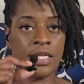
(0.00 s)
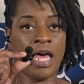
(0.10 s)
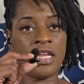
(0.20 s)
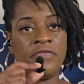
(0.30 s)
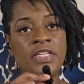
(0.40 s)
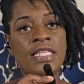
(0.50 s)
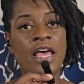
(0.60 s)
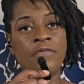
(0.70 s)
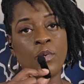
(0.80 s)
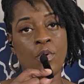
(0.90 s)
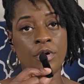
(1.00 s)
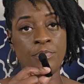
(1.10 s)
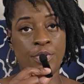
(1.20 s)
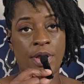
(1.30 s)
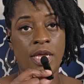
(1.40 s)
A lot of us have
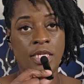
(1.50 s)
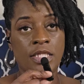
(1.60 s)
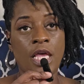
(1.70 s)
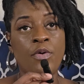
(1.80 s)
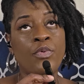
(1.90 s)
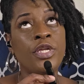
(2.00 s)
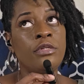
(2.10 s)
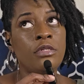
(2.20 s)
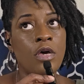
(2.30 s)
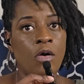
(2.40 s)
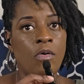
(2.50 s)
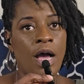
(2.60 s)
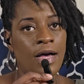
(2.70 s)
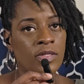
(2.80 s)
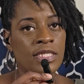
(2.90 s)
worn braids and we know
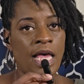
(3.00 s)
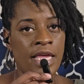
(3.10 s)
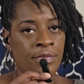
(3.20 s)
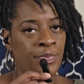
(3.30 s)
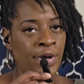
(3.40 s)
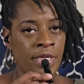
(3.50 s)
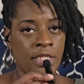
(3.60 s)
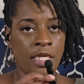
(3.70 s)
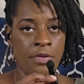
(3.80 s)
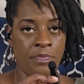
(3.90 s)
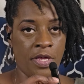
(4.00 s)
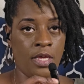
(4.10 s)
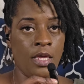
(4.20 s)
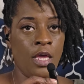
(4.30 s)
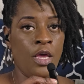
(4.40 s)
how tight braids can
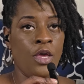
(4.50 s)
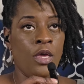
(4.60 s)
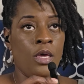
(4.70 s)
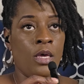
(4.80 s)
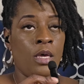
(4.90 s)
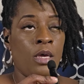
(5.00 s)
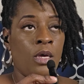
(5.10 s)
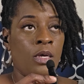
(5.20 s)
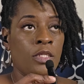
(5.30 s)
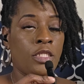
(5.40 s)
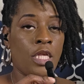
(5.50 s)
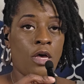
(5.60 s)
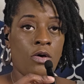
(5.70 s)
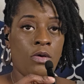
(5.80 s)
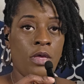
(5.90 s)
be.
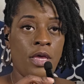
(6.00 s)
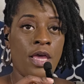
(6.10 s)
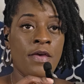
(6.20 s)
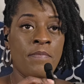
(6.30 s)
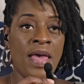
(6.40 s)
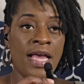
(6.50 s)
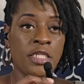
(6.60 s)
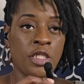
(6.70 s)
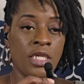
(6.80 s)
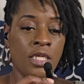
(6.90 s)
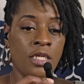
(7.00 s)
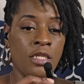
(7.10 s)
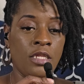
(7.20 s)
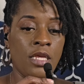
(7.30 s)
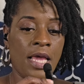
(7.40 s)
So
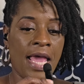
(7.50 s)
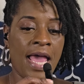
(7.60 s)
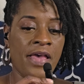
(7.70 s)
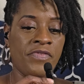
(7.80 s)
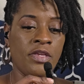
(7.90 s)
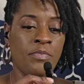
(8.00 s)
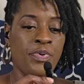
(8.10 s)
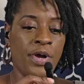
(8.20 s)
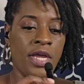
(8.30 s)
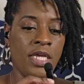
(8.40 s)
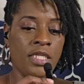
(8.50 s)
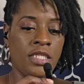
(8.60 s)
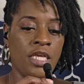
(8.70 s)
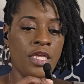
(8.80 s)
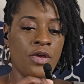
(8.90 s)
imagine having
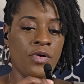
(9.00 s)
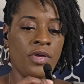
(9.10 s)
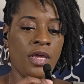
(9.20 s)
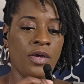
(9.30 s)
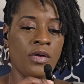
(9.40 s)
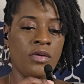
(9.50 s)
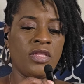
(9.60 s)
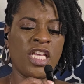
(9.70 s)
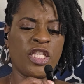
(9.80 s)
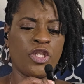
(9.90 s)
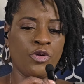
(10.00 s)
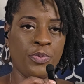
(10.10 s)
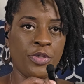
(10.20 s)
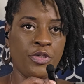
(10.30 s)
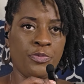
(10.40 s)
braids in your hair that's
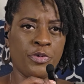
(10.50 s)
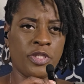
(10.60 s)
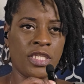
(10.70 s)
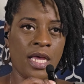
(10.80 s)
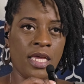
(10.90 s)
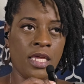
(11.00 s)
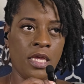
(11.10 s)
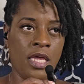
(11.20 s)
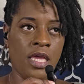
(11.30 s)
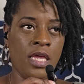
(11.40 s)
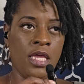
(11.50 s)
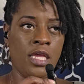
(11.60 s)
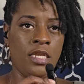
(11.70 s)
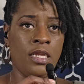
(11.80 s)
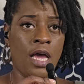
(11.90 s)
super duper tight.
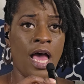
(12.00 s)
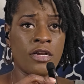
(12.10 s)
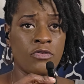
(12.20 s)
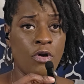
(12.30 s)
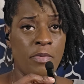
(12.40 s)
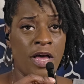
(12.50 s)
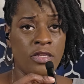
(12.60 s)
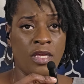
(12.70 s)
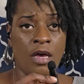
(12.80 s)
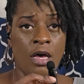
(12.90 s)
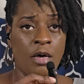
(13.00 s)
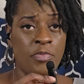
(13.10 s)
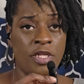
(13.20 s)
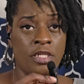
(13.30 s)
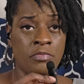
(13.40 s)
And I don't know about y'all,
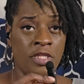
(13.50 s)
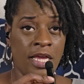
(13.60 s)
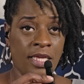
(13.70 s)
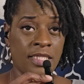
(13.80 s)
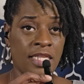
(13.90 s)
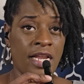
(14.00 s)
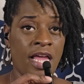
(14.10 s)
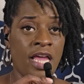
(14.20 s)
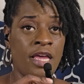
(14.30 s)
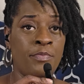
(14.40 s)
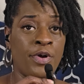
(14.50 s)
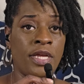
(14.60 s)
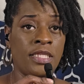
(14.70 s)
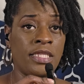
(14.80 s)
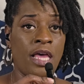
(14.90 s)
but them days that I had
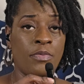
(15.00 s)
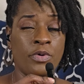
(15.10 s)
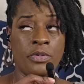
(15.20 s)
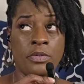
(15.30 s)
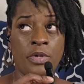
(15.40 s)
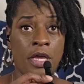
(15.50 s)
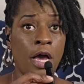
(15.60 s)
braids that were